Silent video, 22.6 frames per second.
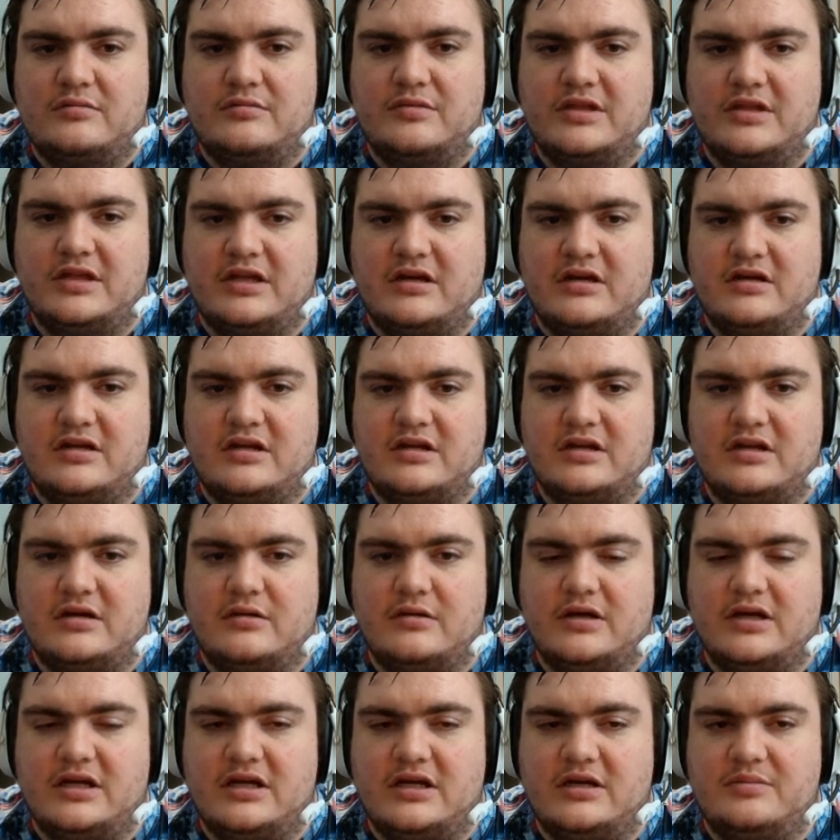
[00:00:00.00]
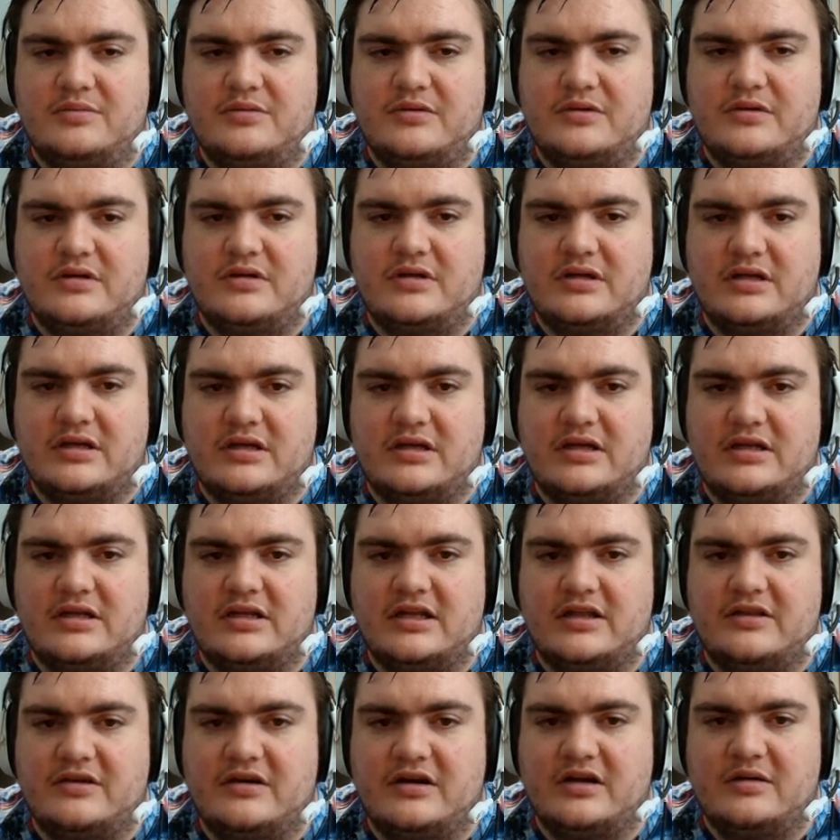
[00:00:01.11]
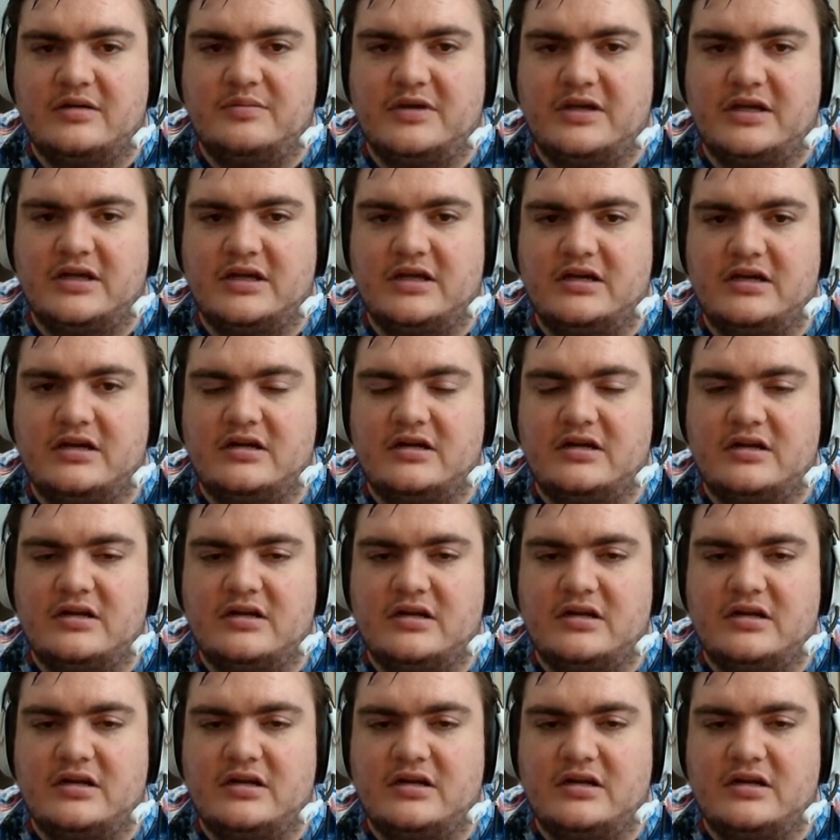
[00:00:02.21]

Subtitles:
Player can go up, and now they're up here.